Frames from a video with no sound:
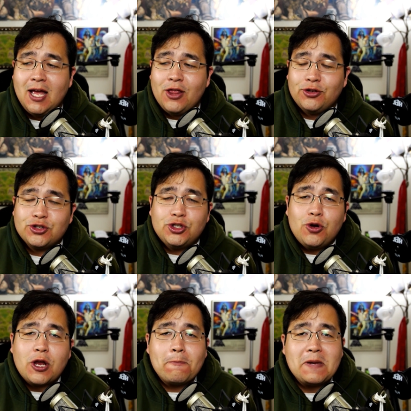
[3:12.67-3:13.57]
there's no
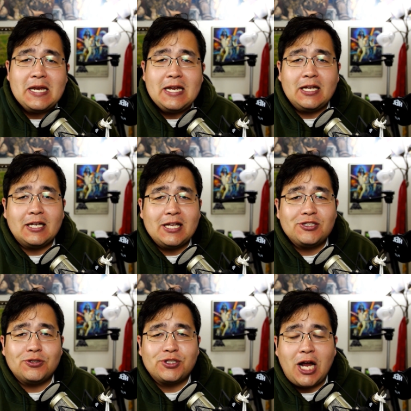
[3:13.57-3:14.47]
competing
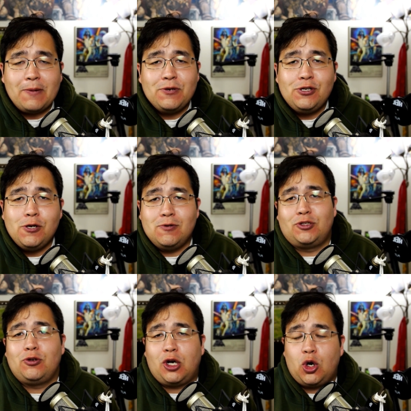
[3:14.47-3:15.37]
against those top YouTubers
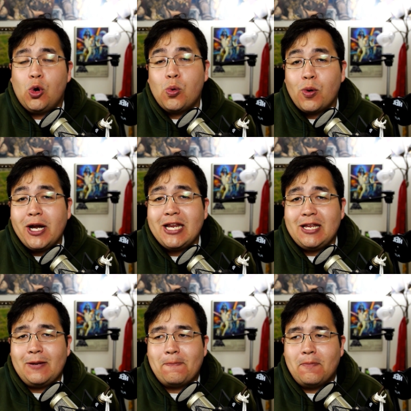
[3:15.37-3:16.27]
who are
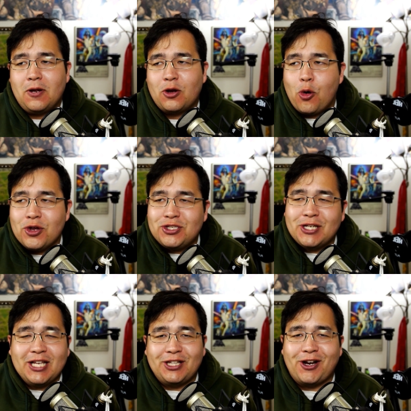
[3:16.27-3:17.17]
already going to
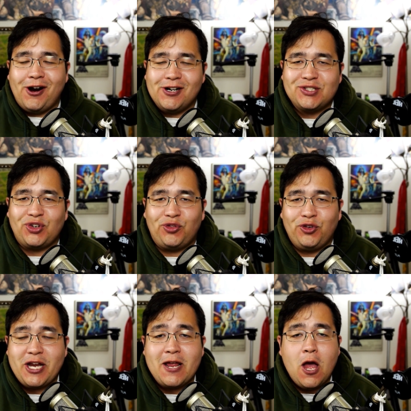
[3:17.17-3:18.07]
get the cards for
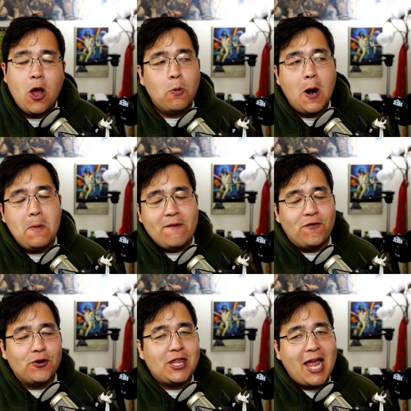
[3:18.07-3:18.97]
free well
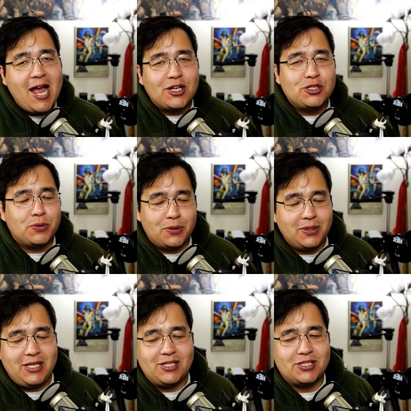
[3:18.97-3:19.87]
before the actual
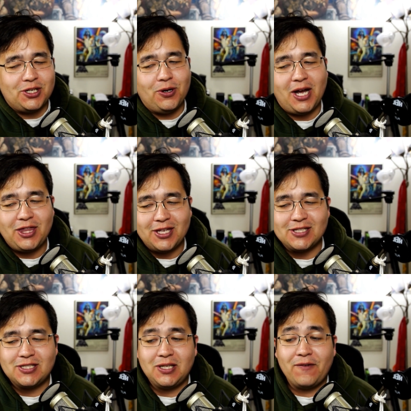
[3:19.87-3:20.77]
release. So I think
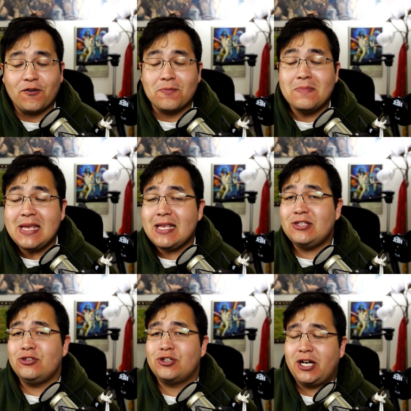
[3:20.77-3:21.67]
it's silly for me
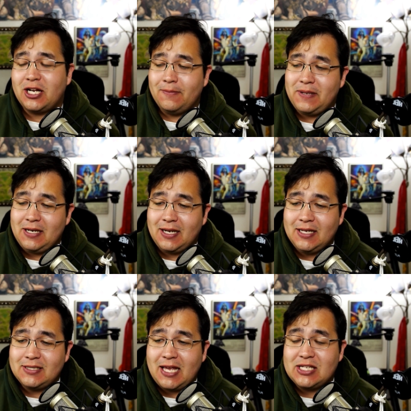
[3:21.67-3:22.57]
to try to compete
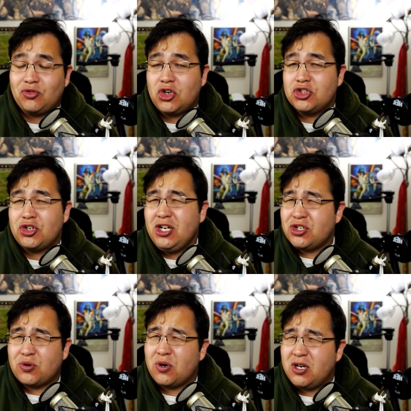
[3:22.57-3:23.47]
against that as far as trying to
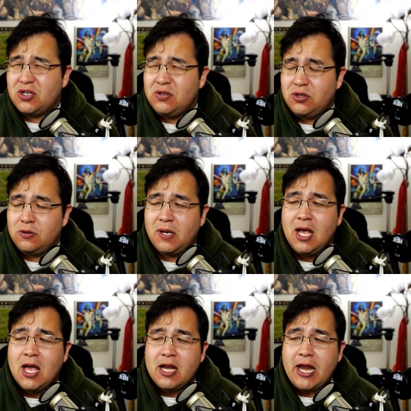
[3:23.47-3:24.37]
grow on YouTube.
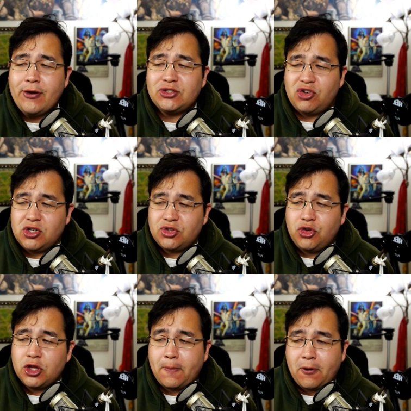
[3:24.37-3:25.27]
Now, as far as
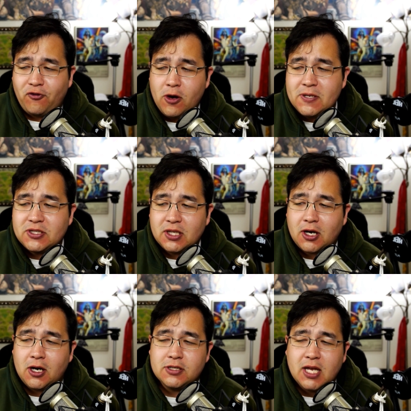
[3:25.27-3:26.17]
for the performance of the
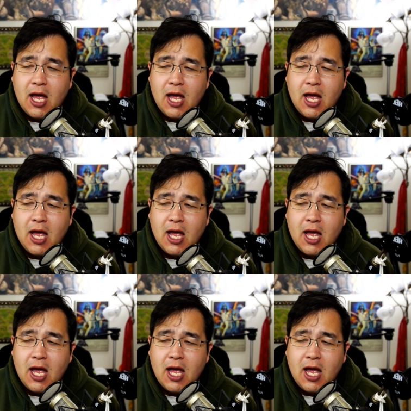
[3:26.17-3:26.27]
cards,